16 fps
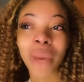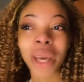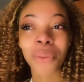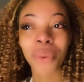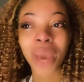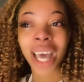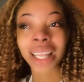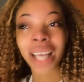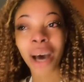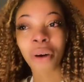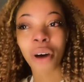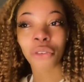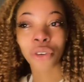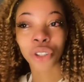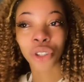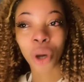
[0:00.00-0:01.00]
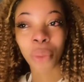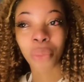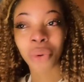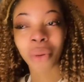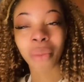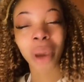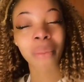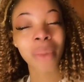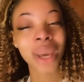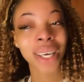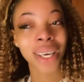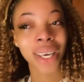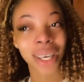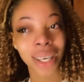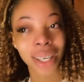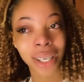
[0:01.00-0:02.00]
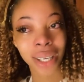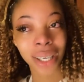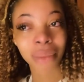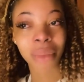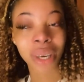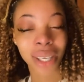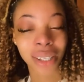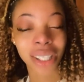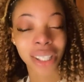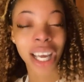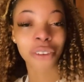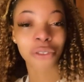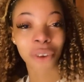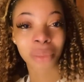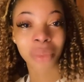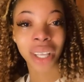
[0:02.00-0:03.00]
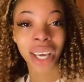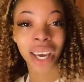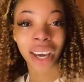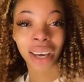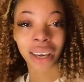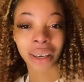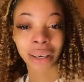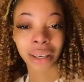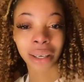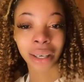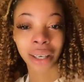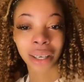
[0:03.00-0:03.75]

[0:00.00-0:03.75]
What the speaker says: Make where that one for chop, remember, make it start from there.